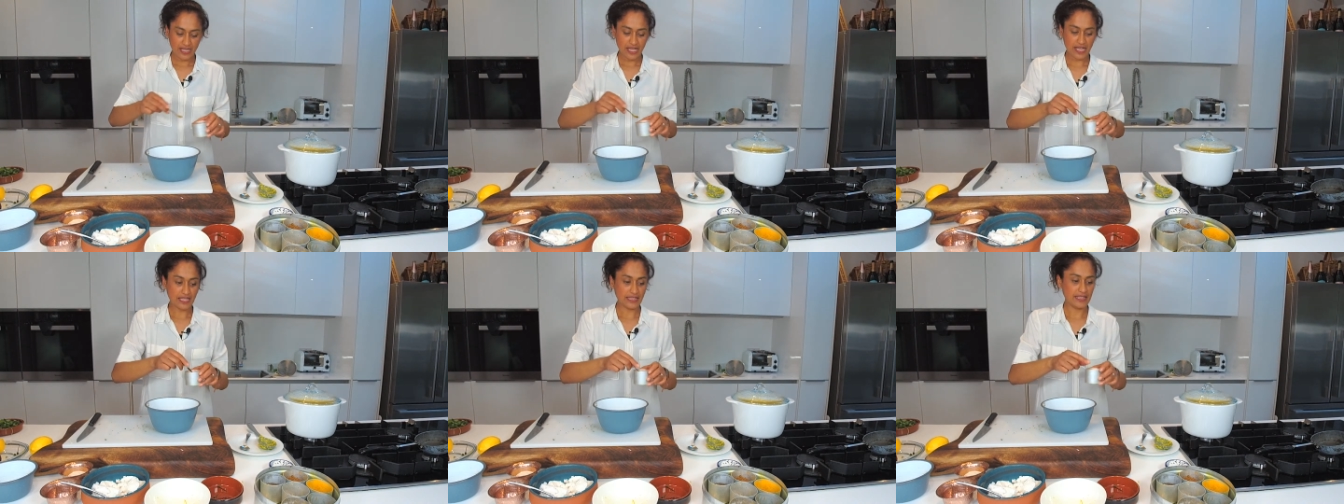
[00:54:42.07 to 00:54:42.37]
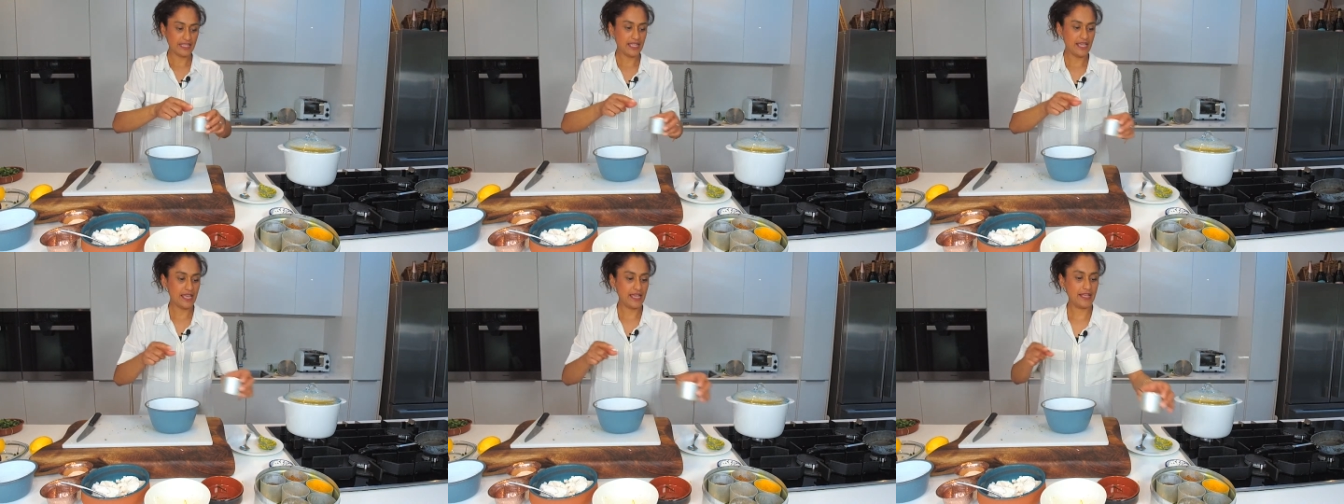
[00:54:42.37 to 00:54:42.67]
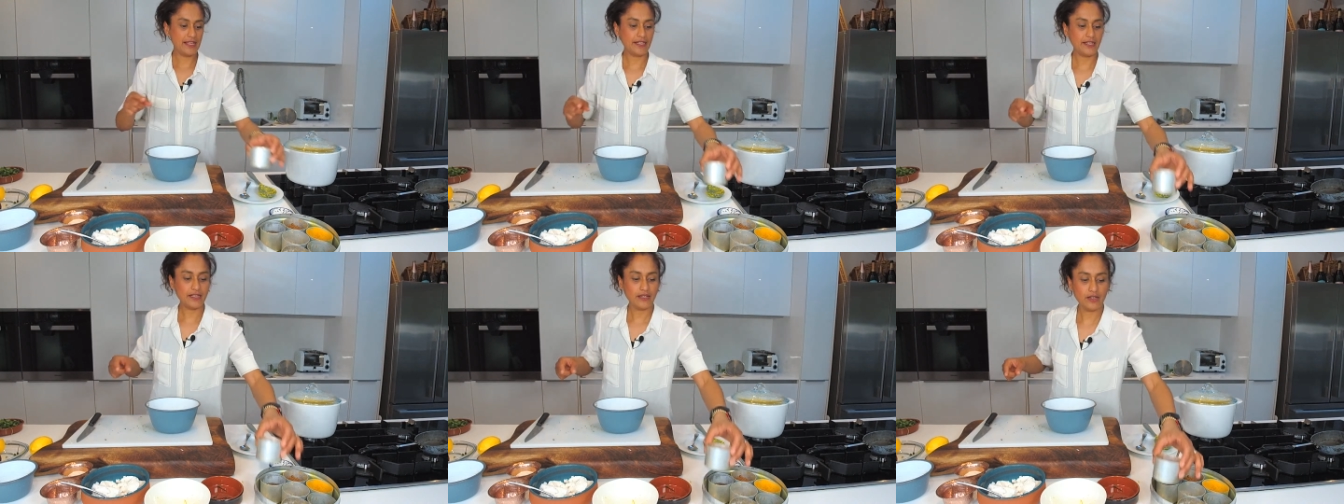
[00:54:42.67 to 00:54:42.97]
and
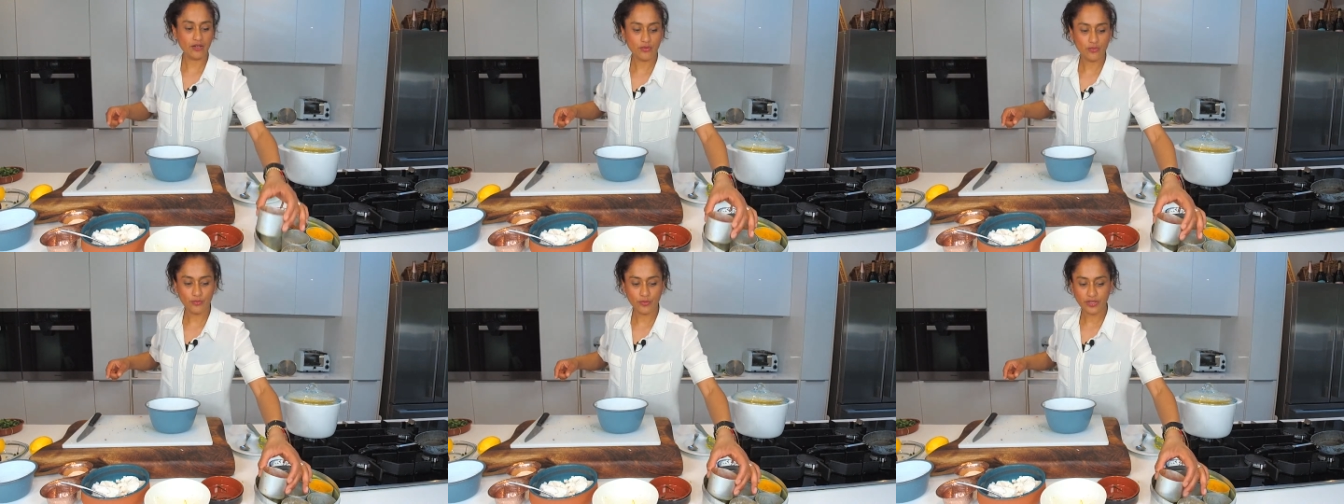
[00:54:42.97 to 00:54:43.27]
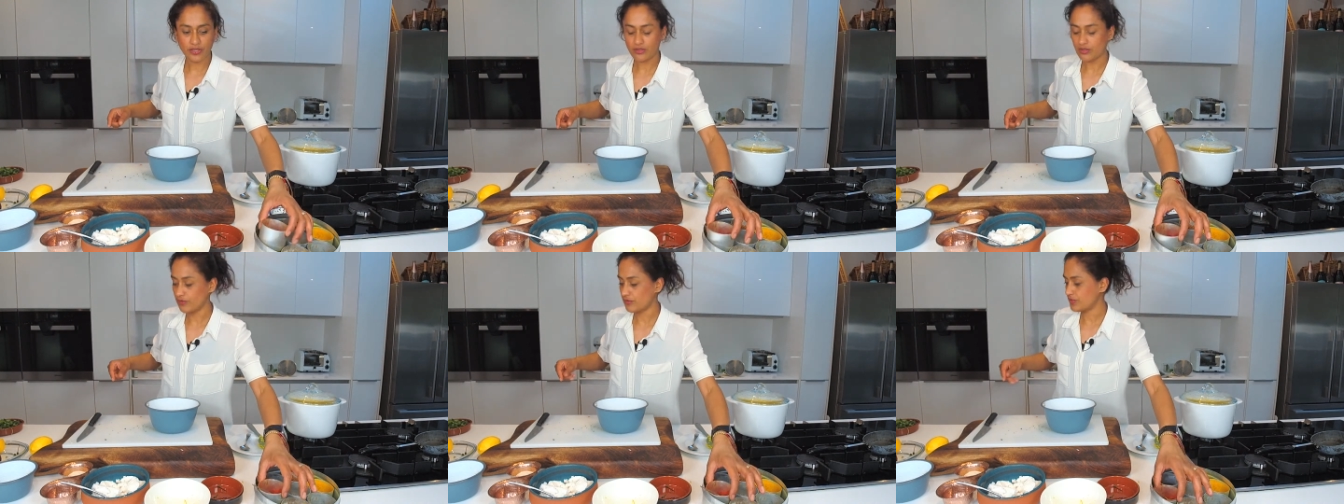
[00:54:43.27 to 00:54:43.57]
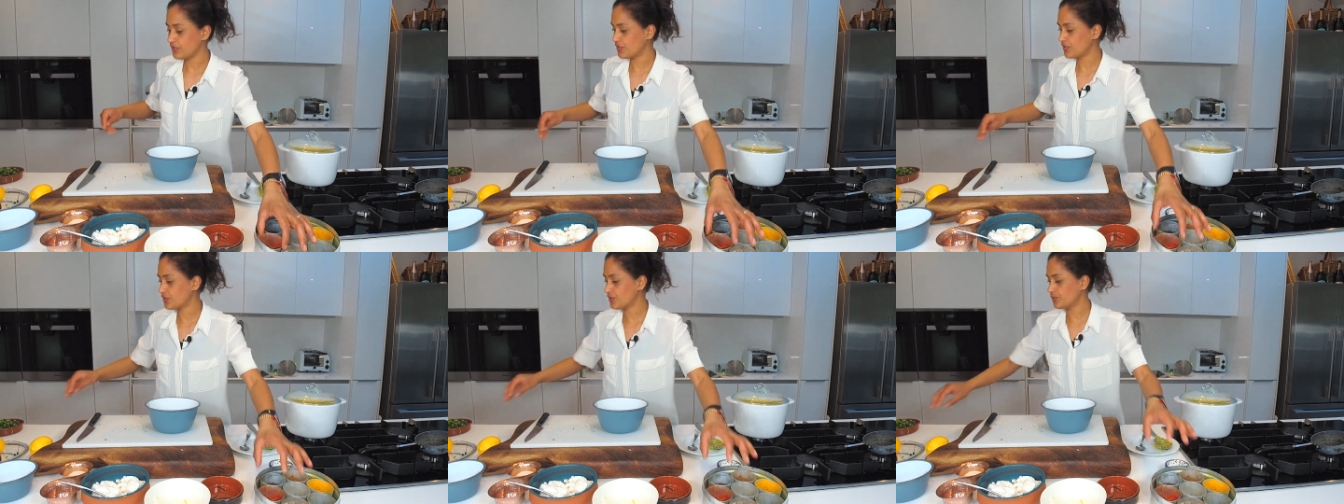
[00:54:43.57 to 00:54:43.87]
then we are going
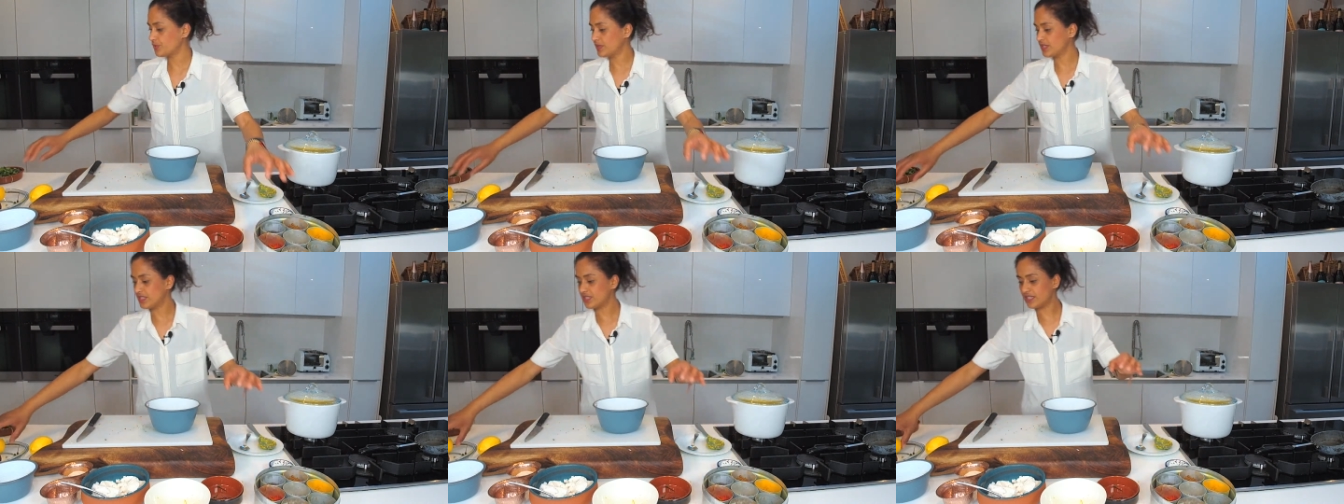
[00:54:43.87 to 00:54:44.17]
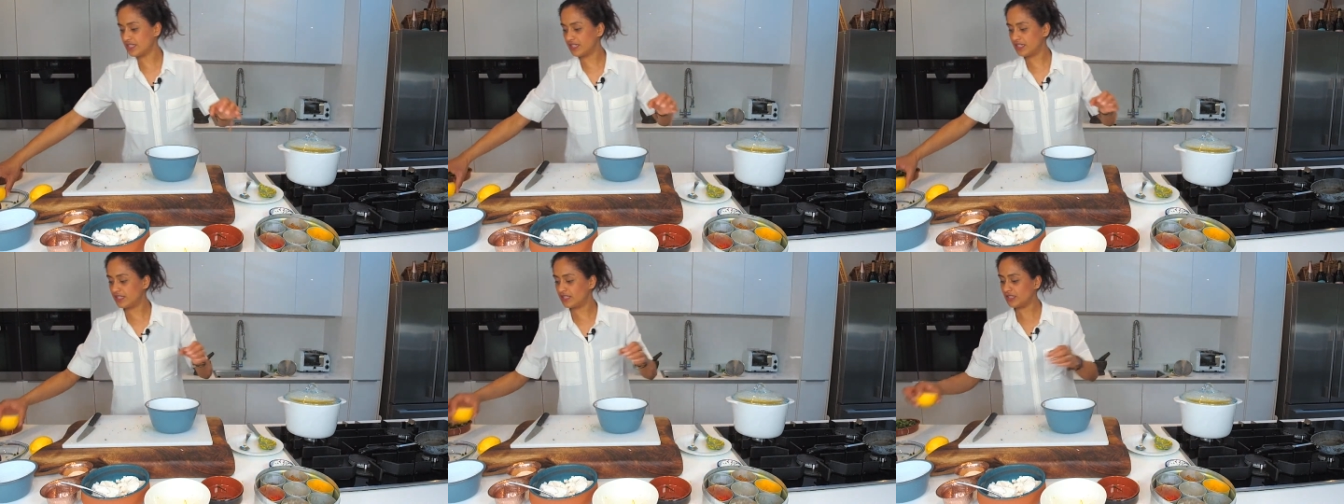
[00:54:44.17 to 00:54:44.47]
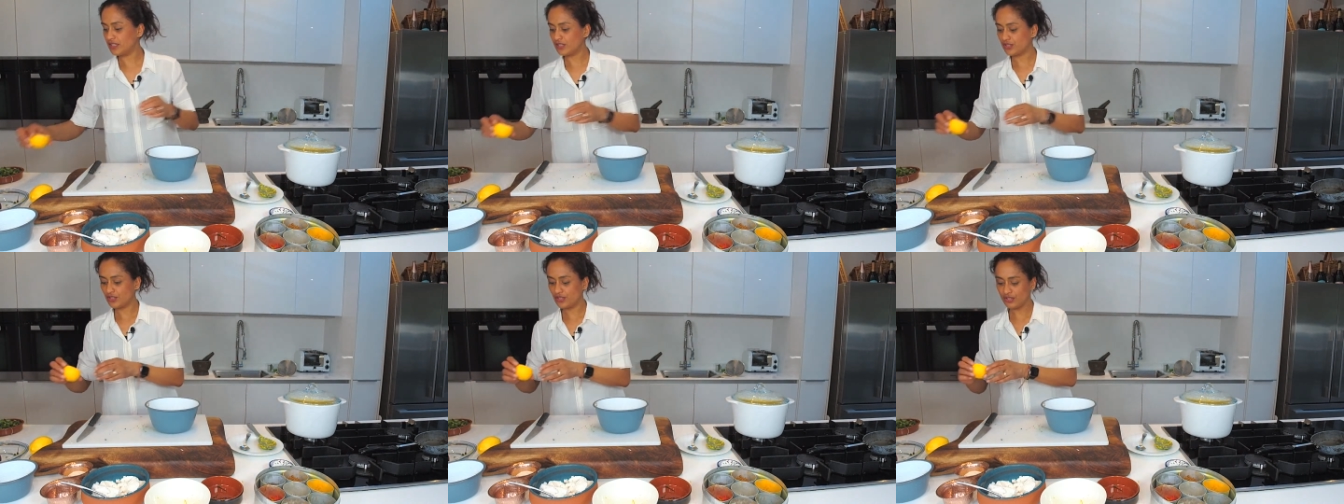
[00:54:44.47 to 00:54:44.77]
to squeeze in
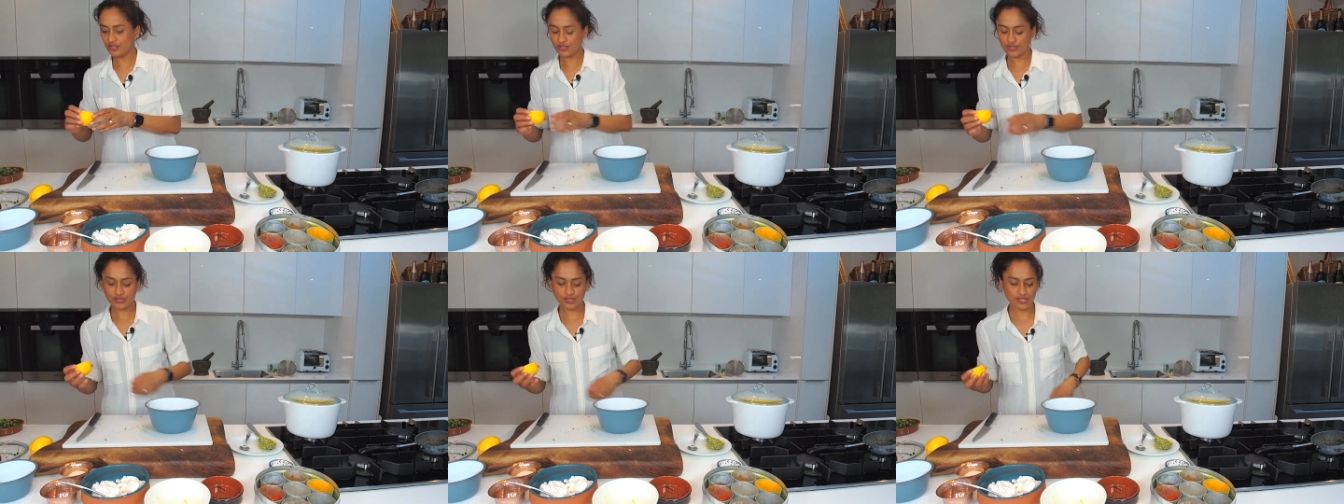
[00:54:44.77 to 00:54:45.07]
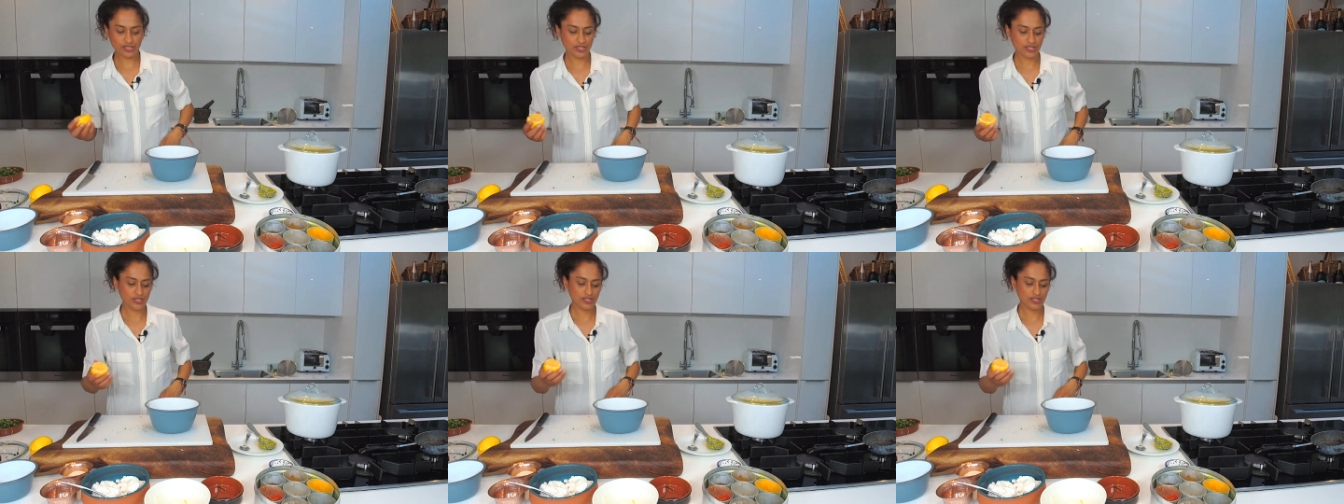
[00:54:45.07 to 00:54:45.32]
a good